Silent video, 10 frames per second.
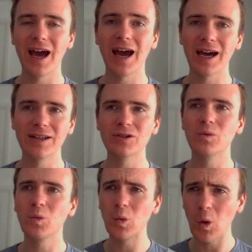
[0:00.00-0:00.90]
and
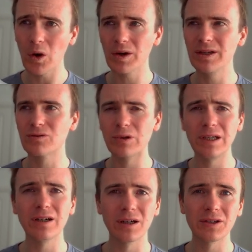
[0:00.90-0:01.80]
what is
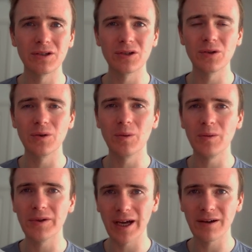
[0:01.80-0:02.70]
really hard to do
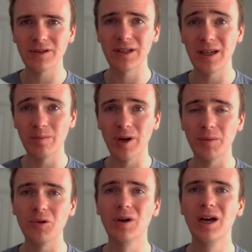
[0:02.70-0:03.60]
without it in
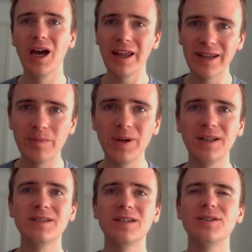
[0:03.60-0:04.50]
Bubble, the
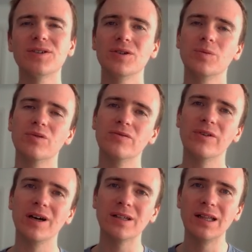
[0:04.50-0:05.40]
ability to
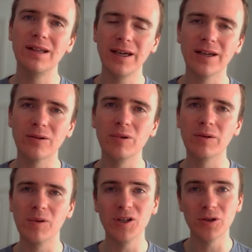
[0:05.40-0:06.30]
provide a link
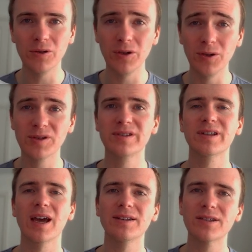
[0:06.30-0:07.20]
with which your users
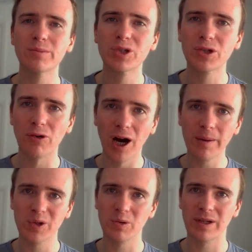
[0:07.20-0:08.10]
can
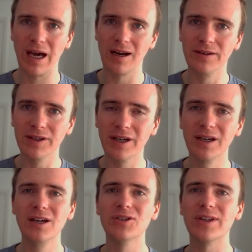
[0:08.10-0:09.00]
subscribe to a calendar.
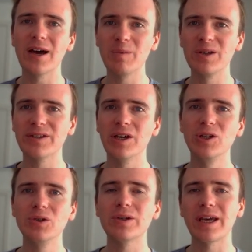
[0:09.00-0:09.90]
So that means that
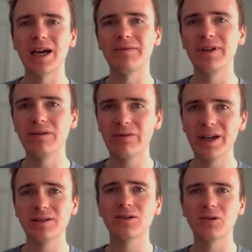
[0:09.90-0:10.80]
you can have the
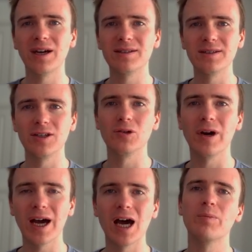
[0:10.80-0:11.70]
events created in your
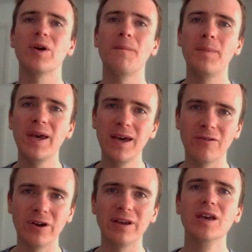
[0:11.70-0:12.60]
app
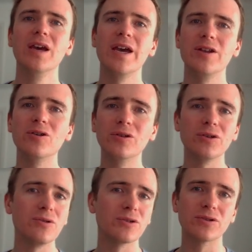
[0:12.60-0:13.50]
appearing in your
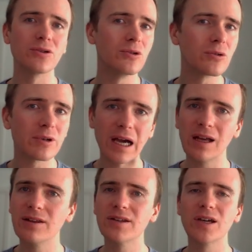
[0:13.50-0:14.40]
users' Google
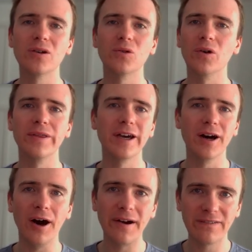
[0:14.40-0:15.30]
Calendar or on their
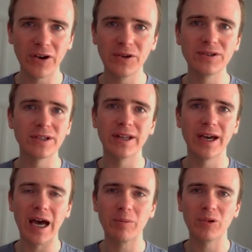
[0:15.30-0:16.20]
iPhones, in their
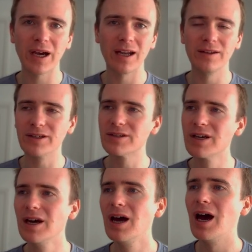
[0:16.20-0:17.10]
Apple Calendar.
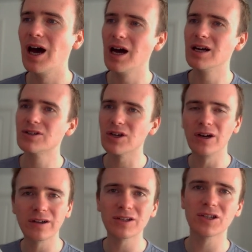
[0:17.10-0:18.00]
Uh, so
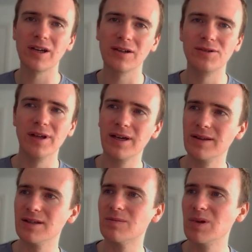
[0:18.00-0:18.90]
I'm going to show you how to do that
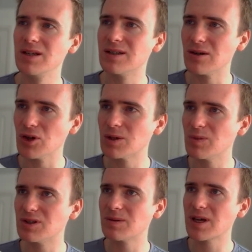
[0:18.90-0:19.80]
in this mini series,
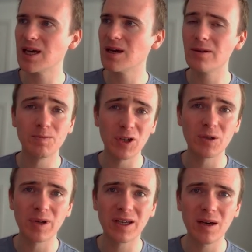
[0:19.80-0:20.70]
but to get, but
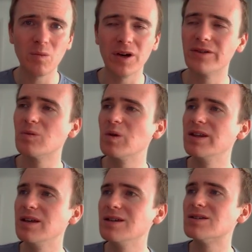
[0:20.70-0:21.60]
to begin with, we
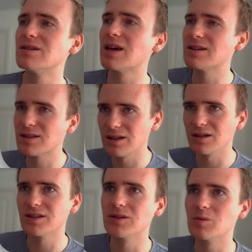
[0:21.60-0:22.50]
need to get
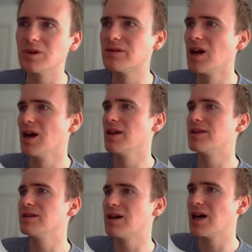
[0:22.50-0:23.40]
started with
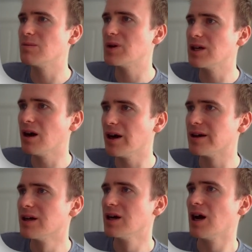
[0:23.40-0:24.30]
the A P
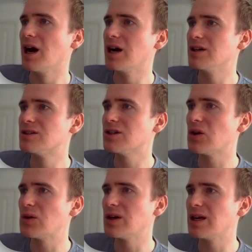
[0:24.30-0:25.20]
I. Uh,
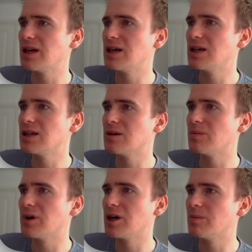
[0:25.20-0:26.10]
so in
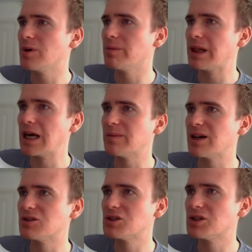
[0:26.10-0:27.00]
my Bubble app,
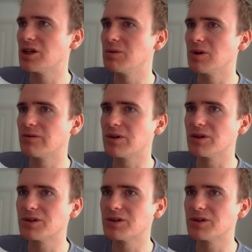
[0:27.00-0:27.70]
I'll just show you what I've got